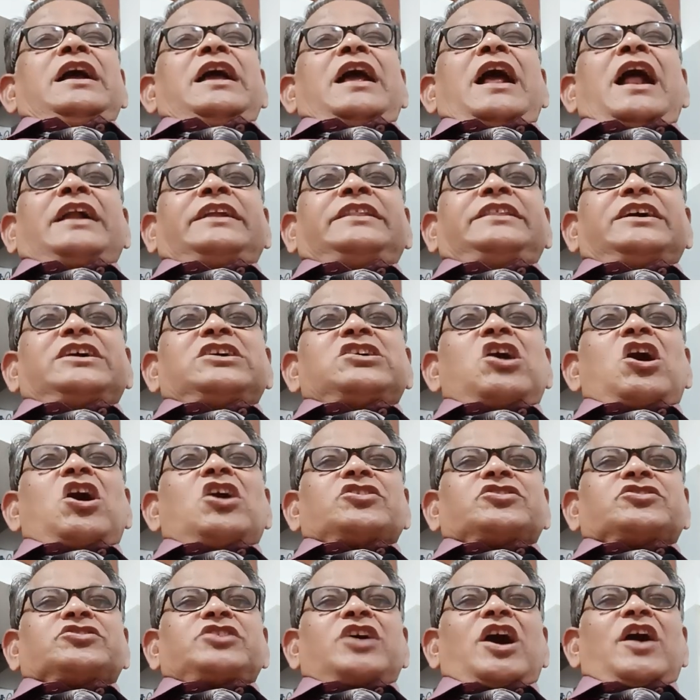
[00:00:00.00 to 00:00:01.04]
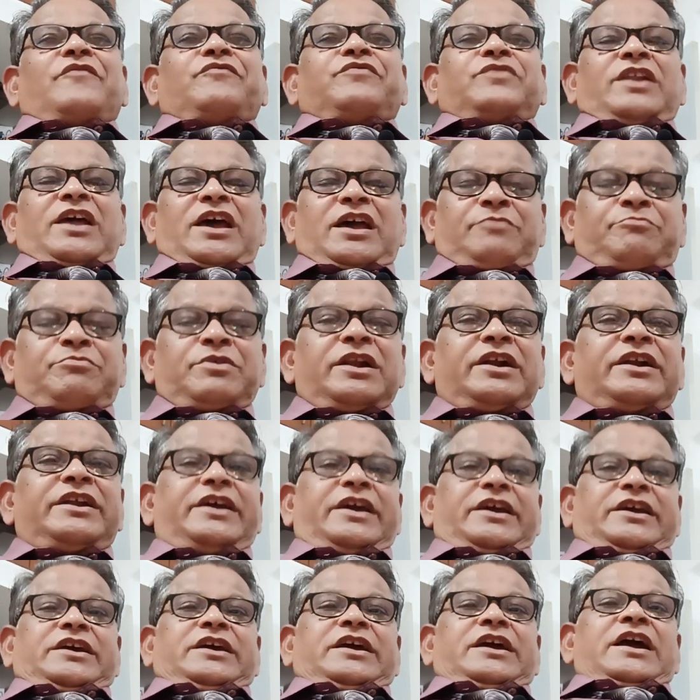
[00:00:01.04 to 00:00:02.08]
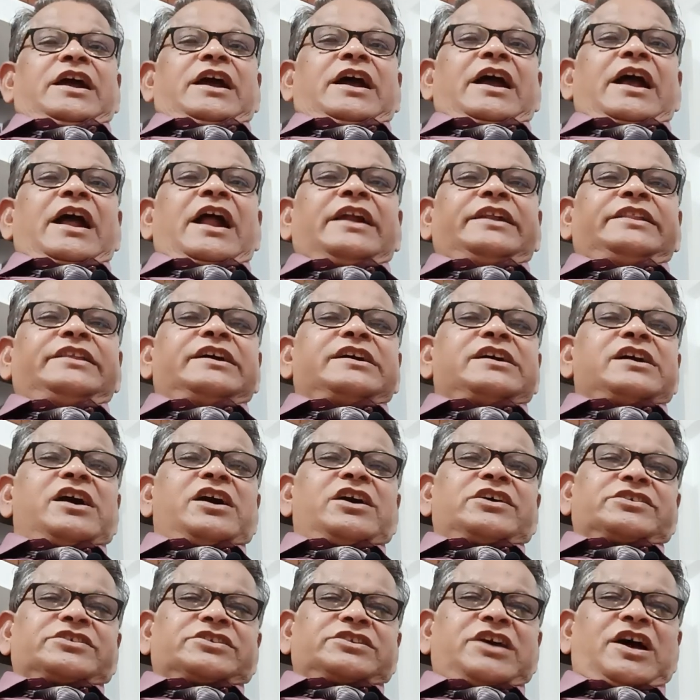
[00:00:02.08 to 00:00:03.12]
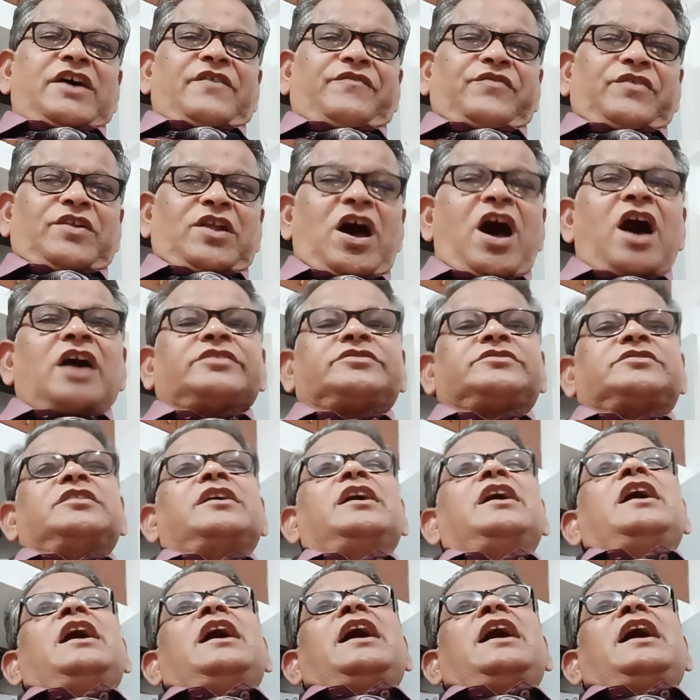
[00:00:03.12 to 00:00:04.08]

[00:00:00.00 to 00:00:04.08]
at the cost of liability, at the cost of loss,